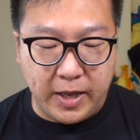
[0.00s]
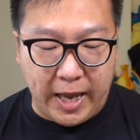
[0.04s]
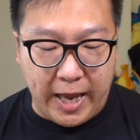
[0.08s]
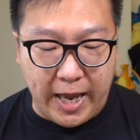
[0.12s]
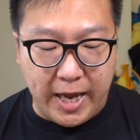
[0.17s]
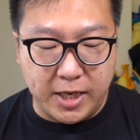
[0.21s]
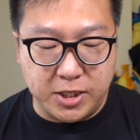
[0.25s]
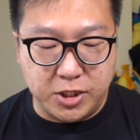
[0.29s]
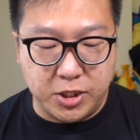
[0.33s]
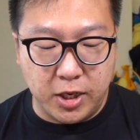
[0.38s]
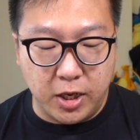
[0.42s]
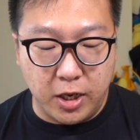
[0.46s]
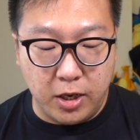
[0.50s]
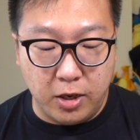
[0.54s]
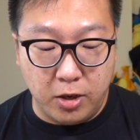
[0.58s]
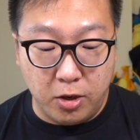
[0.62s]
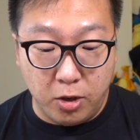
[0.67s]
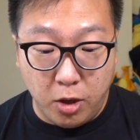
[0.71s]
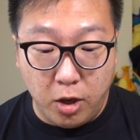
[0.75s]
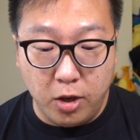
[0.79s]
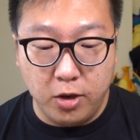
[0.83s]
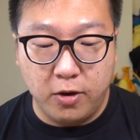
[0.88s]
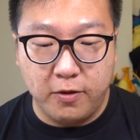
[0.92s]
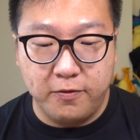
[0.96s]
hatch a
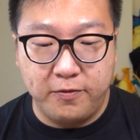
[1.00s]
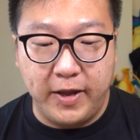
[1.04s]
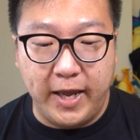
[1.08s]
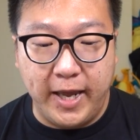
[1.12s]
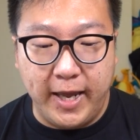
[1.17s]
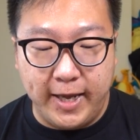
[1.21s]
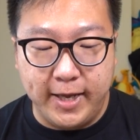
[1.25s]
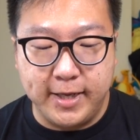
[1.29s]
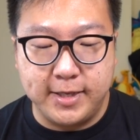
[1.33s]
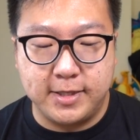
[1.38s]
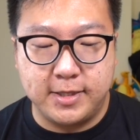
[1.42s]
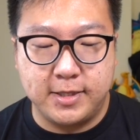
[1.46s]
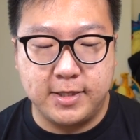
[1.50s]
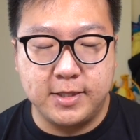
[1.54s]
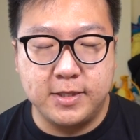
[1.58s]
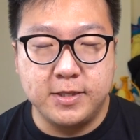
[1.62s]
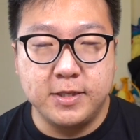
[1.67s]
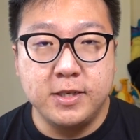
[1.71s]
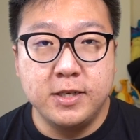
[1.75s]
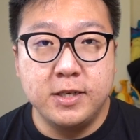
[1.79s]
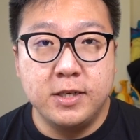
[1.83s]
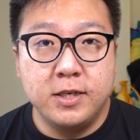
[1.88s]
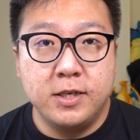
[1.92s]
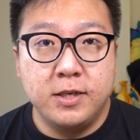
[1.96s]
lot of eggs
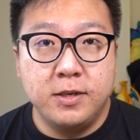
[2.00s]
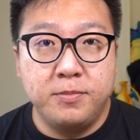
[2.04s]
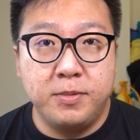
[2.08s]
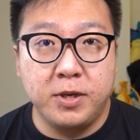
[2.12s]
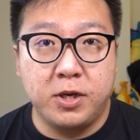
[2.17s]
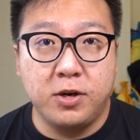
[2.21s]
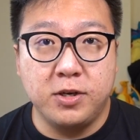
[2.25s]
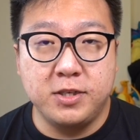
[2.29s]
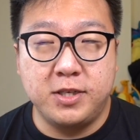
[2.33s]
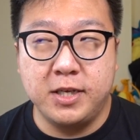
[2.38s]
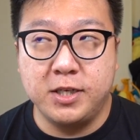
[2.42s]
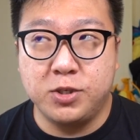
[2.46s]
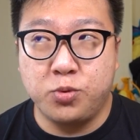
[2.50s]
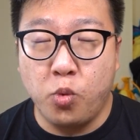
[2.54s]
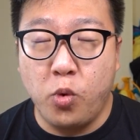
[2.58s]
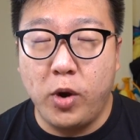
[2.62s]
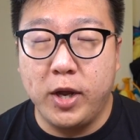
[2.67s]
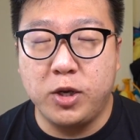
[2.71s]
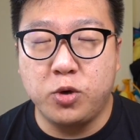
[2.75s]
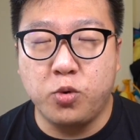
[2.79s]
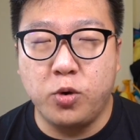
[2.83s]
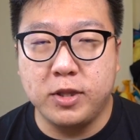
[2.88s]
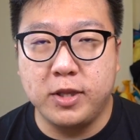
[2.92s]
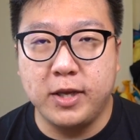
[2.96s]
because it's
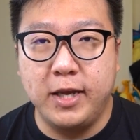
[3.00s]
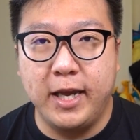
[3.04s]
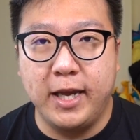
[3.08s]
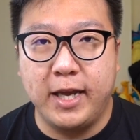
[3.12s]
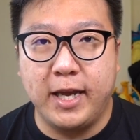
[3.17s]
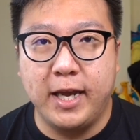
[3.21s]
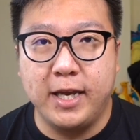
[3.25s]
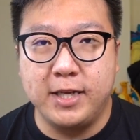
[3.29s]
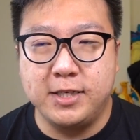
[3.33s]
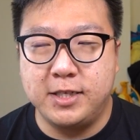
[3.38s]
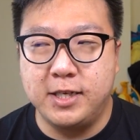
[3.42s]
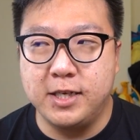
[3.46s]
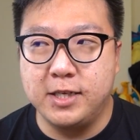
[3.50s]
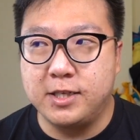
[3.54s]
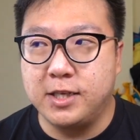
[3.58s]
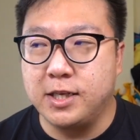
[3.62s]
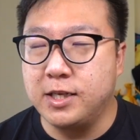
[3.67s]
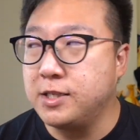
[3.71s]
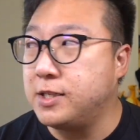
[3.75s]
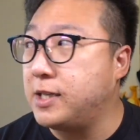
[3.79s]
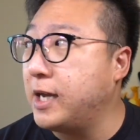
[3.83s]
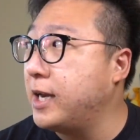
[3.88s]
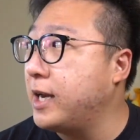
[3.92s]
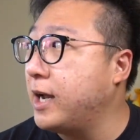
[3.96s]
one quarter egg hatch
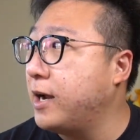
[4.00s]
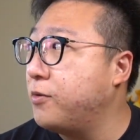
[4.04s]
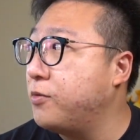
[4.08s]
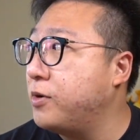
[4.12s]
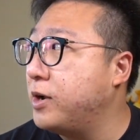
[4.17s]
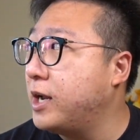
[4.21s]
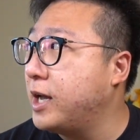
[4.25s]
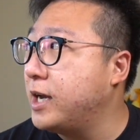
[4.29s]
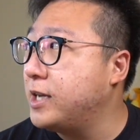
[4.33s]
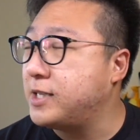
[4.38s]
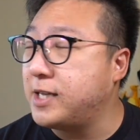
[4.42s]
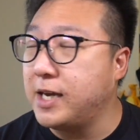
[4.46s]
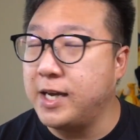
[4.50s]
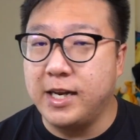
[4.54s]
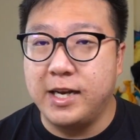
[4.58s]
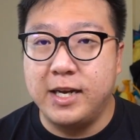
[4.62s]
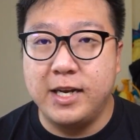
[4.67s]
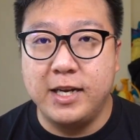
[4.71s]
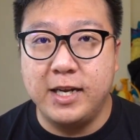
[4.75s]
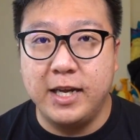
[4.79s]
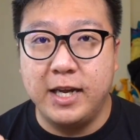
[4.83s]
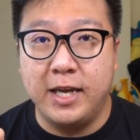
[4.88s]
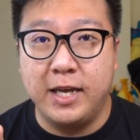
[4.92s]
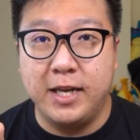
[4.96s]
distance. Then I realized that
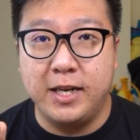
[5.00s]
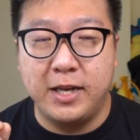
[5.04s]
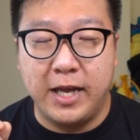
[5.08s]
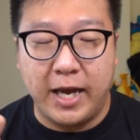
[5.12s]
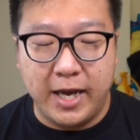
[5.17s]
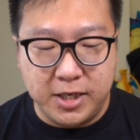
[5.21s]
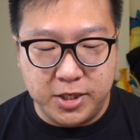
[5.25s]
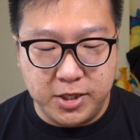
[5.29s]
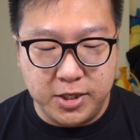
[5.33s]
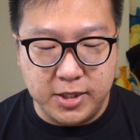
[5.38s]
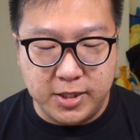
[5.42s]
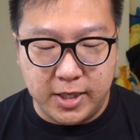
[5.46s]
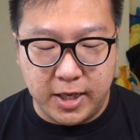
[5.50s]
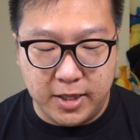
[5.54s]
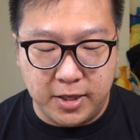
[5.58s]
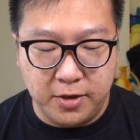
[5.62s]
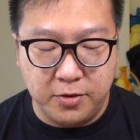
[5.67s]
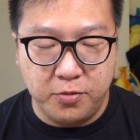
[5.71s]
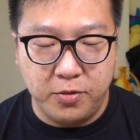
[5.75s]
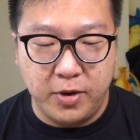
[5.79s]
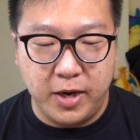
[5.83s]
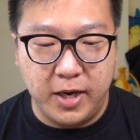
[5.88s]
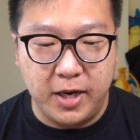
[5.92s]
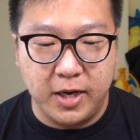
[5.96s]
it actually
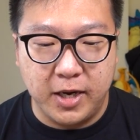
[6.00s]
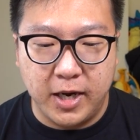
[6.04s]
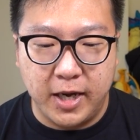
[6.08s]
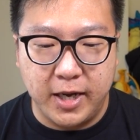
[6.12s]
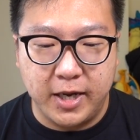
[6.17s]
started raining